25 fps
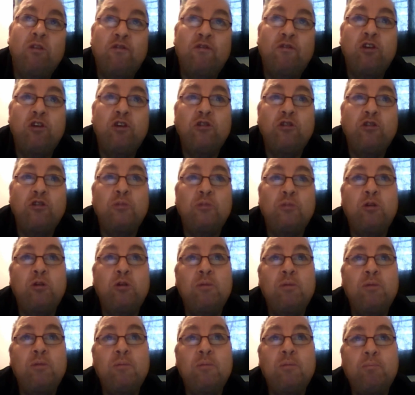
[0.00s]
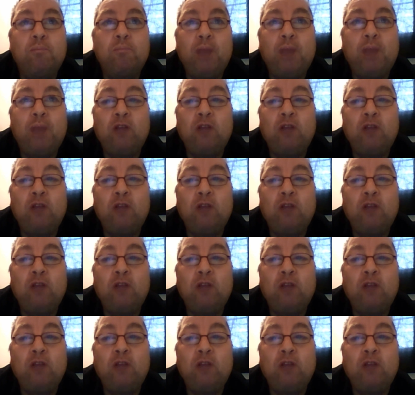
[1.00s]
with a view to putting them